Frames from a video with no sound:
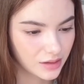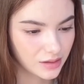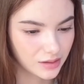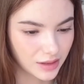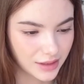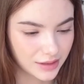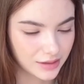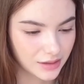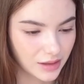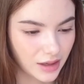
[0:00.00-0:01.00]
Like,
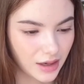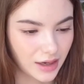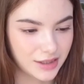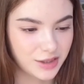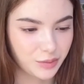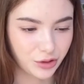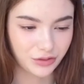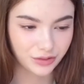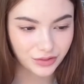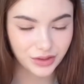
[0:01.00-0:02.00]
I support the
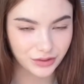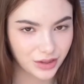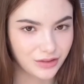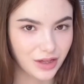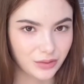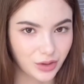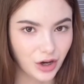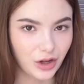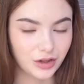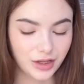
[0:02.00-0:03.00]
theory that we
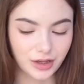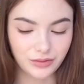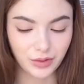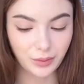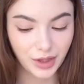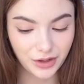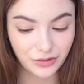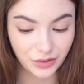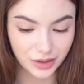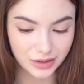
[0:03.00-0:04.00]
all came from
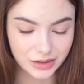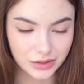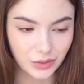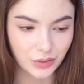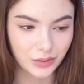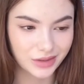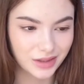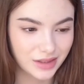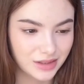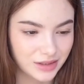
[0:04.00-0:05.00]
Africa, so
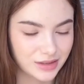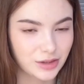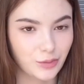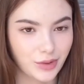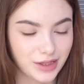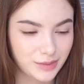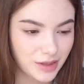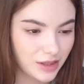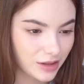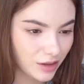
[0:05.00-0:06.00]
it doesn't surprise
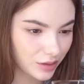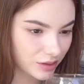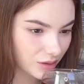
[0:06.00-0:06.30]
me a lot.